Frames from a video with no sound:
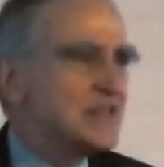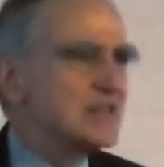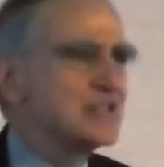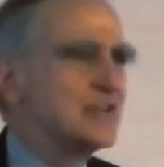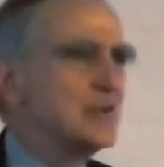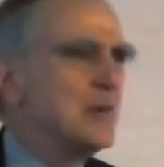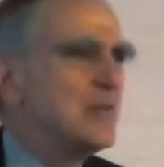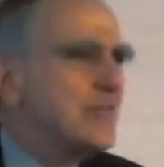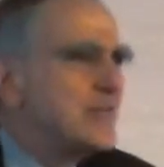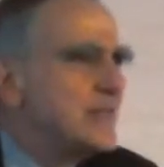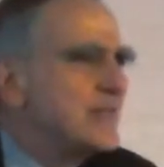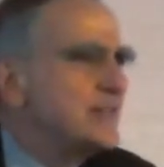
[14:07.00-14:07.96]
So
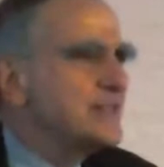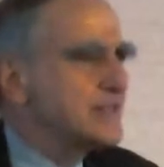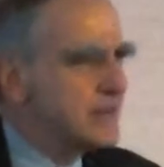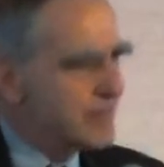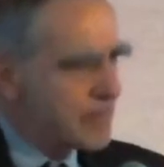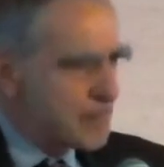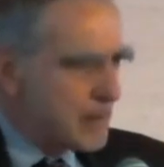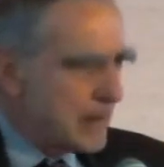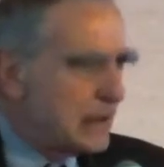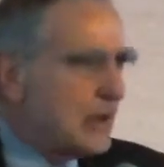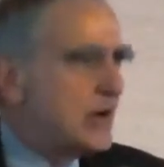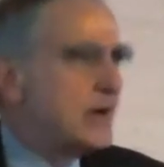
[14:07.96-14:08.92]
this
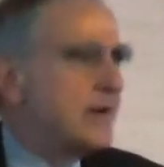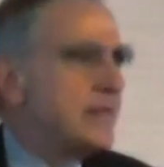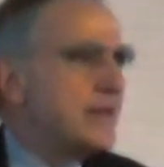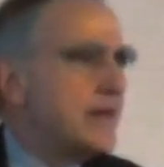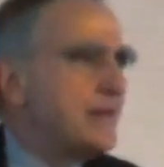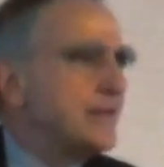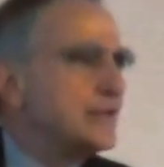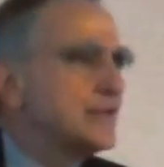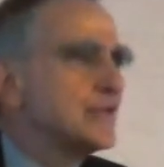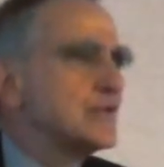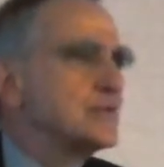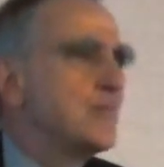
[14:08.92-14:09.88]
law, the Health
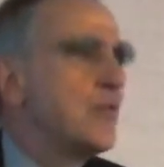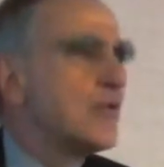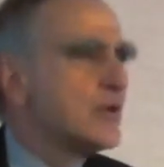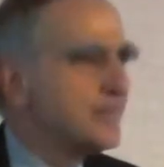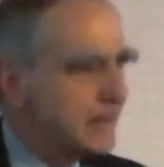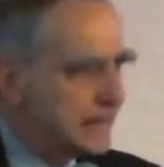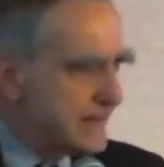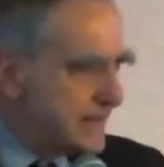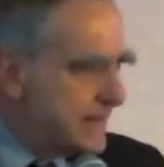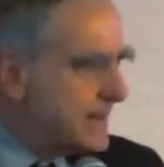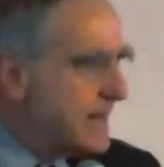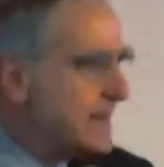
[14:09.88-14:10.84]
Insurance
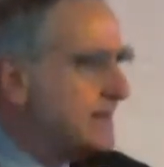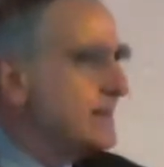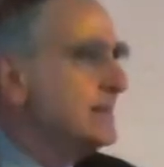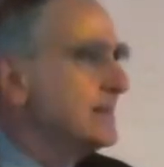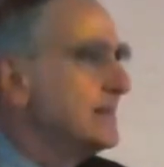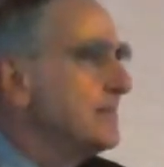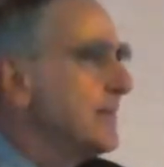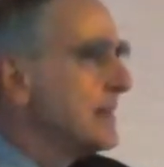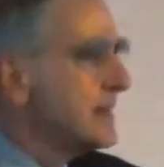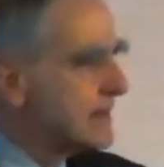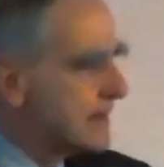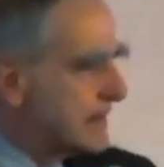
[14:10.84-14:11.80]
Portability and
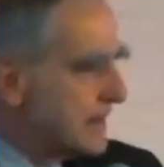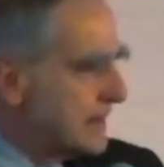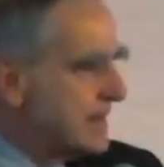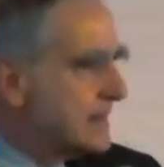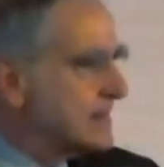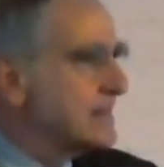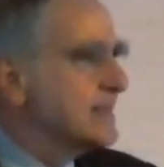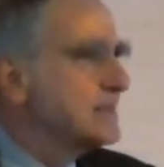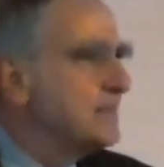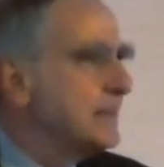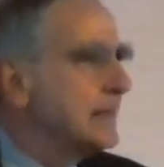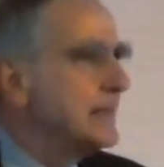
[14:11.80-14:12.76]

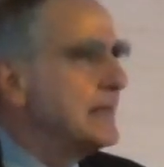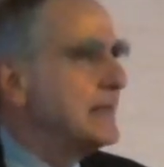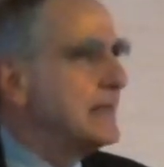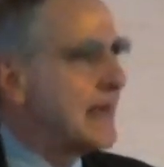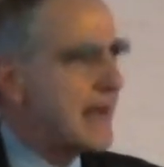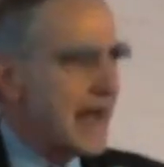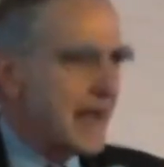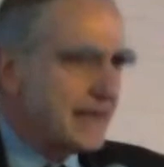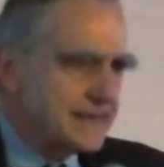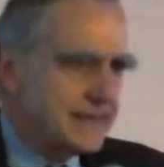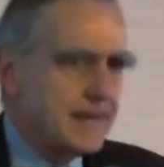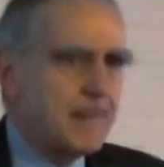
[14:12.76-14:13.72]
Accessibility
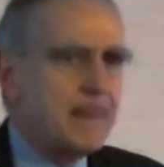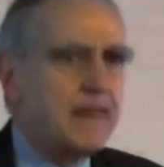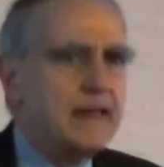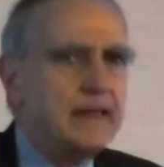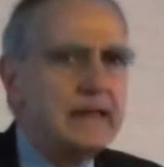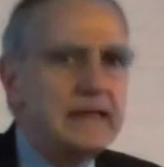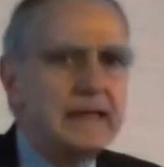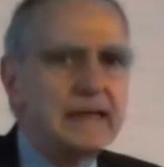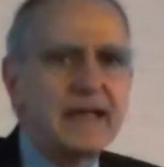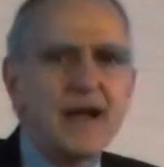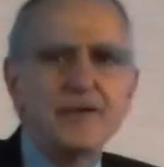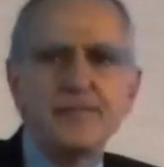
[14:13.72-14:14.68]
Act,
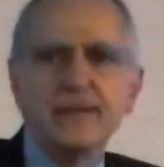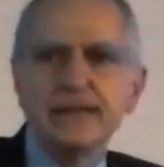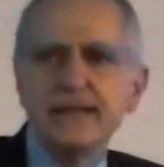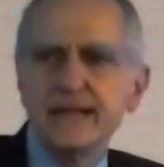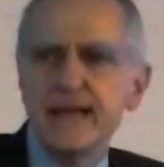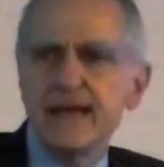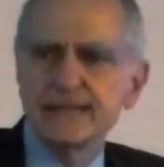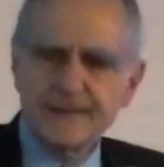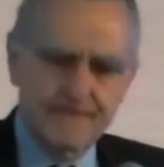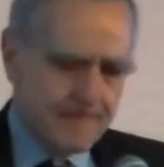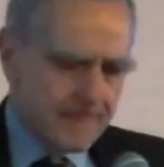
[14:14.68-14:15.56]
Accountability Act,